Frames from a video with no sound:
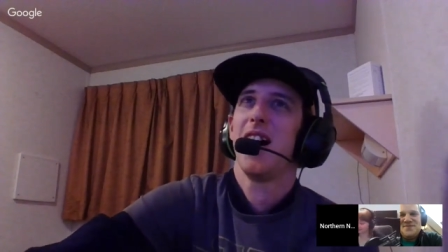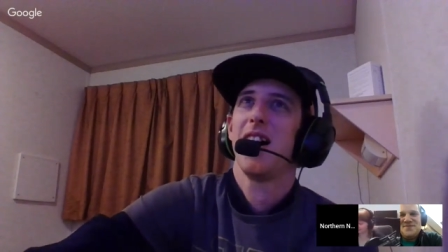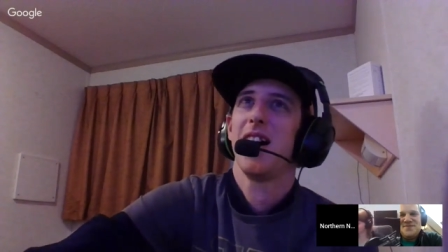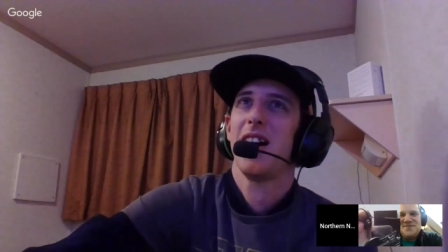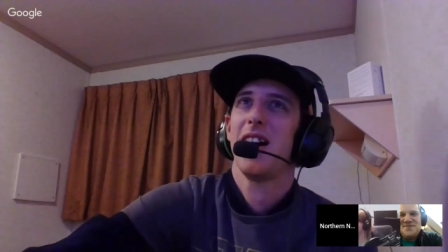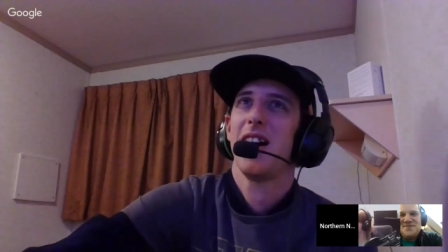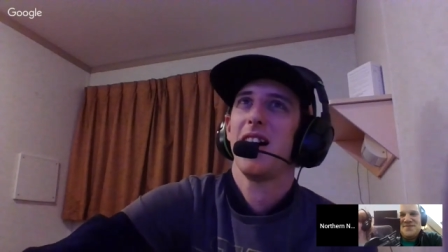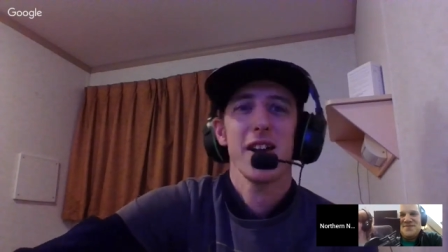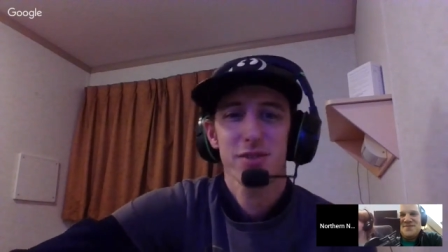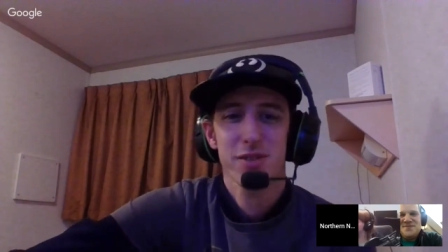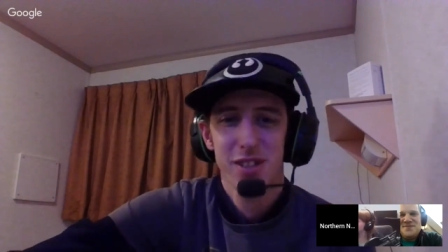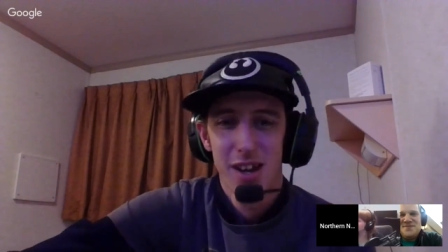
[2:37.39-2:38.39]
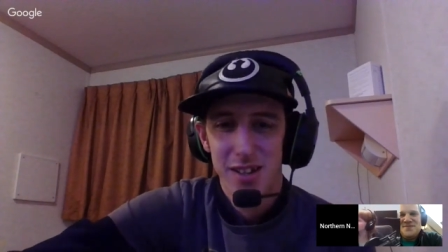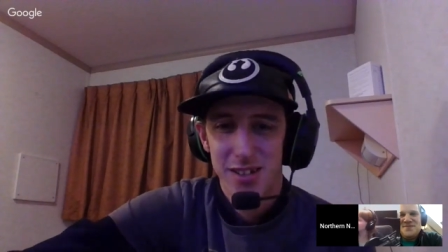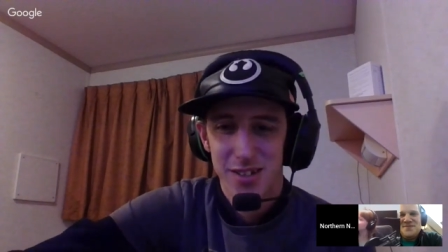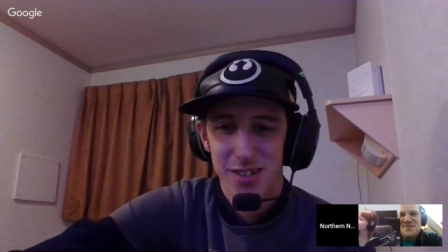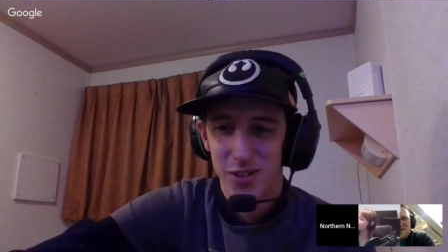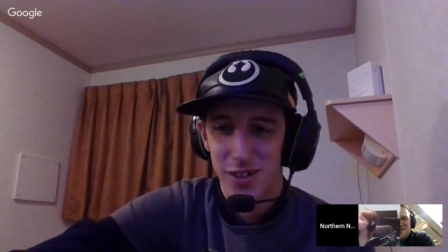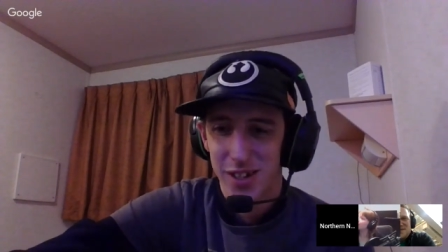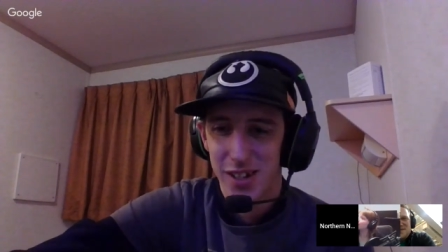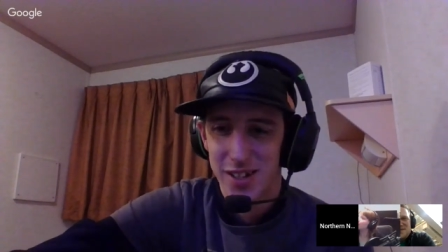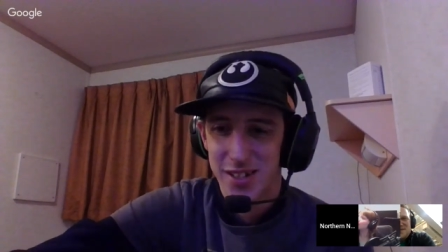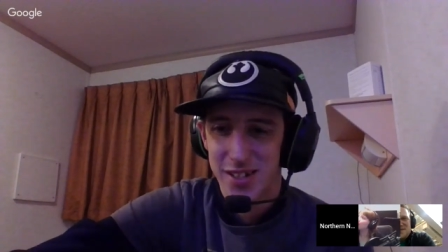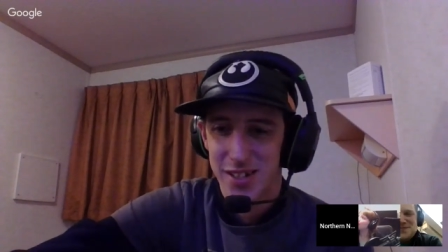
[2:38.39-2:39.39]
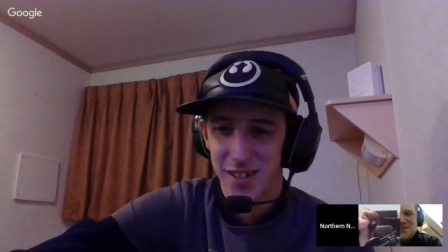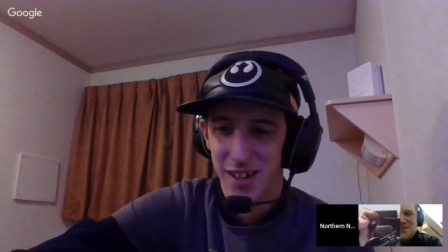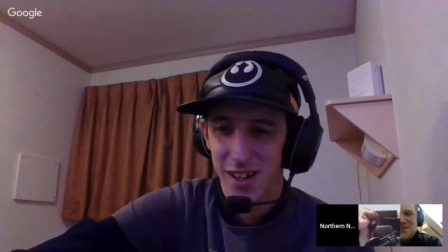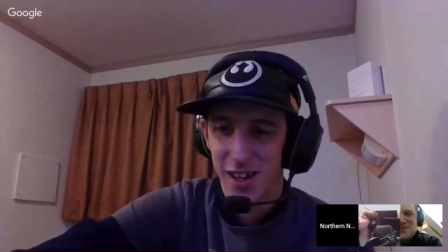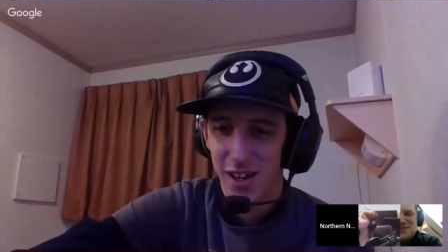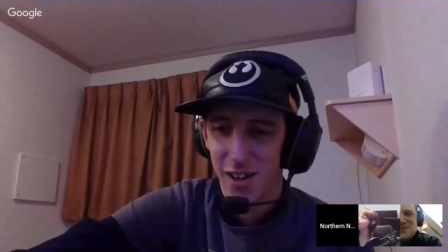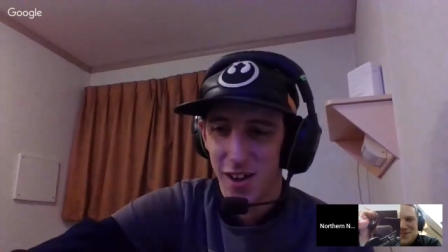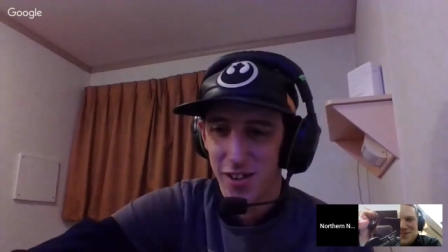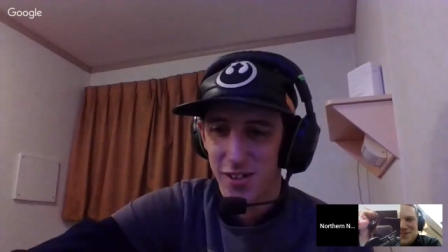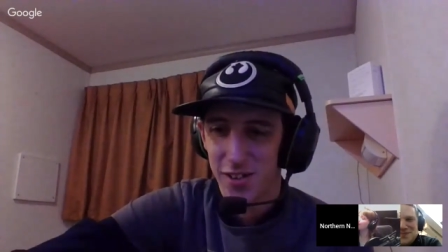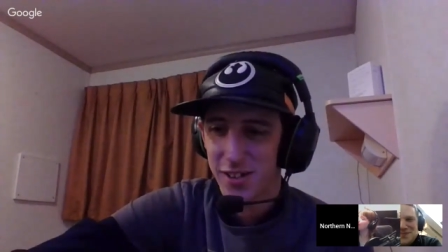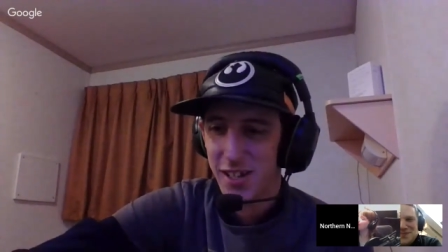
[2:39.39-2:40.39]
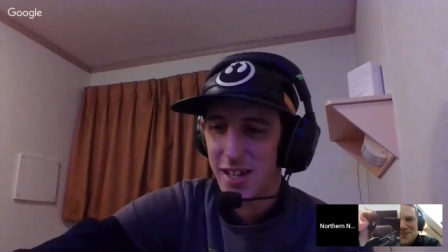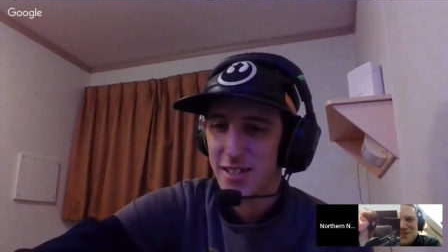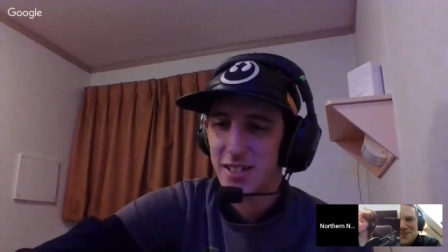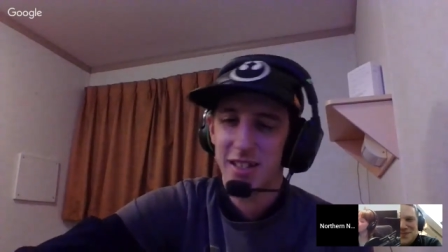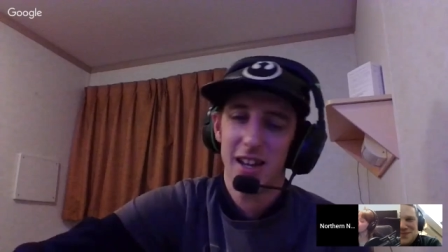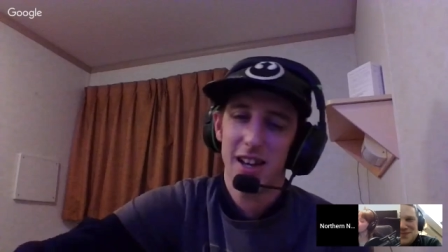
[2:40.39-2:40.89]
Andrew Scott joining us on the Nerdcast.